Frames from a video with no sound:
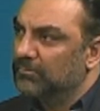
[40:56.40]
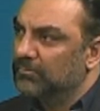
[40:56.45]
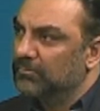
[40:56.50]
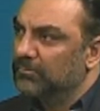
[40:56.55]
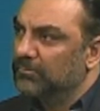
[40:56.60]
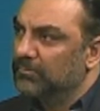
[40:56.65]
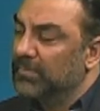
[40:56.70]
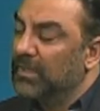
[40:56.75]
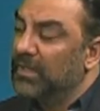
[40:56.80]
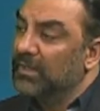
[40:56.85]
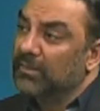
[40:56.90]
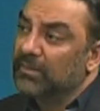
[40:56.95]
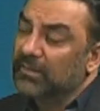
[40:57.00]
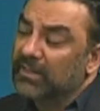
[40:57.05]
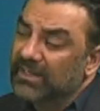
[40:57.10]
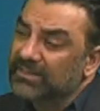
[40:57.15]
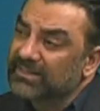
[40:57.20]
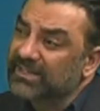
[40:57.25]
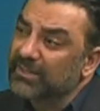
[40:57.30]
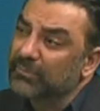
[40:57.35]
So
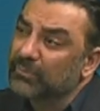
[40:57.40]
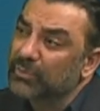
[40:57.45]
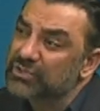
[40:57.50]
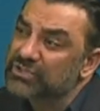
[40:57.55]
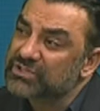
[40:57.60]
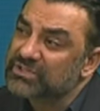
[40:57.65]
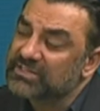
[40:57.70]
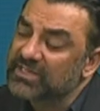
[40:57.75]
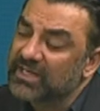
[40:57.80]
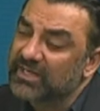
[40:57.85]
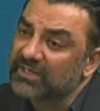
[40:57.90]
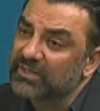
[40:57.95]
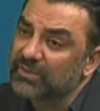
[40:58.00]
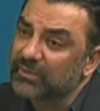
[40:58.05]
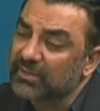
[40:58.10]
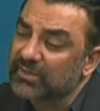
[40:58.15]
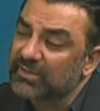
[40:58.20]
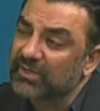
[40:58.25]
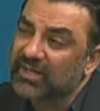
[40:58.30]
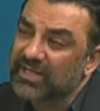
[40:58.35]
Nothing was done during the
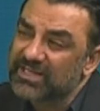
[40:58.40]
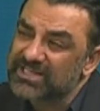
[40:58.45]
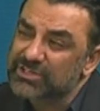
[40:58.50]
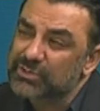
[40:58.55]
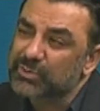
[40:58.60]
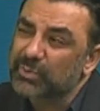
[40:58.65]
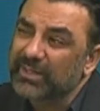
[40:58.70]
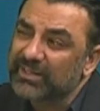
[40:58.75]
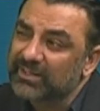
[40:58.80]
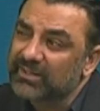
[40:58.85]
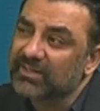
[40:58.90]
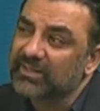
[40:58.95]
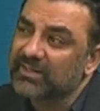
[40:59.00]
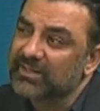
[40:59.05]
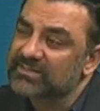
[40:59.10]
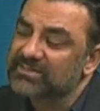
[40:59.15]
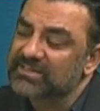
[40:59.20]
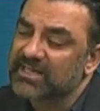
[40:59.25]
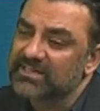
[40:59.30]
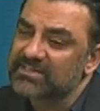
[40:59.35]
last 20 years, Khan
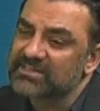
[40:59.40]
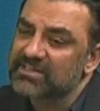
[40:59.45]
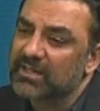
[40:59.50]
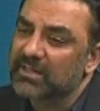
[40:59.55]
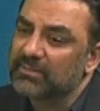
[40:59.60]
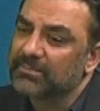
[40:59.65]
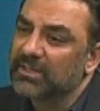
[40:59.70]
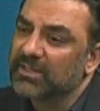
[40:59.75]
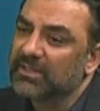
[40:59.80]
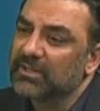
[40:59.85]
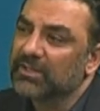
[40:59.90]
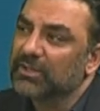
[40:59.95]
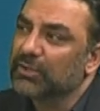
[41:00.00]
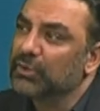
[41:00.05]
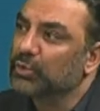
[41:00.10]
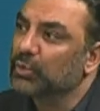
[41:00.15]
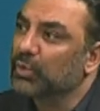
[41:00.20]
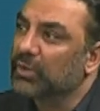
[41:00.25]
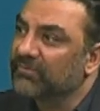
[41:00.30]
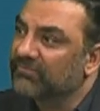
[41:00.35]
Saab, to
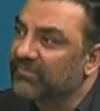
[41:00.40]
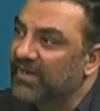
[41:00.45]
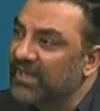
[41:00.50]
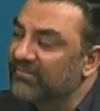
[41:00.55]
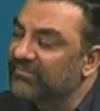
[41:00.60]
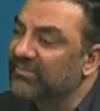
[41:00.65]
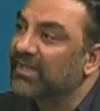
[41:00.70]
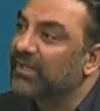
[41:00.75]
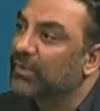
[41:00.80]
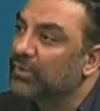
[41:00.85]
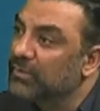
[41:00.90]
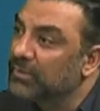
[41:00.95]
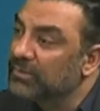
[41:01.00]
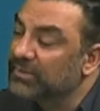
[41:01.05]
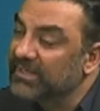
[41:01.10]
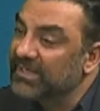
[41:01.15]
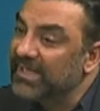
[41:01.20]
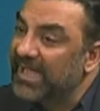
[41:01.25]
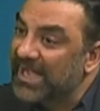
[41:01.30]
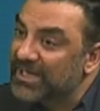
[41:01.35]
revive the
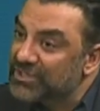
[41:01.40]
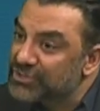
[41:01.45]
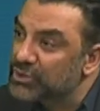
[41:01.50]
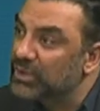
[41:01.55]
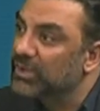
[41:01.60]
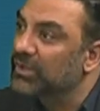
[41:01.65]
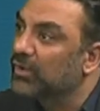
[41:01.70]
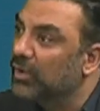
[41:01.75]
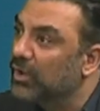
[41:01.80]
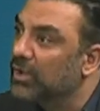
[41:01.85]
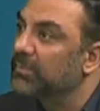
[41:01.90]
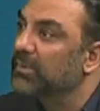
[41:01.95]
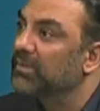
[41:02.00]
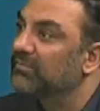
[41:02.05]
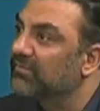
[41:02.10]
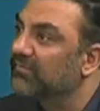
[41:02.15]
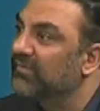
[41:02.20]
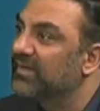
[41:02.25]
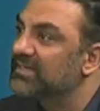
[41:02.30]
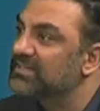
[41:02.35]
actual economy of
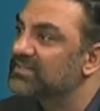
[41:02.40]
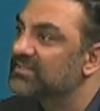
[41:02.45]
Afghanistan.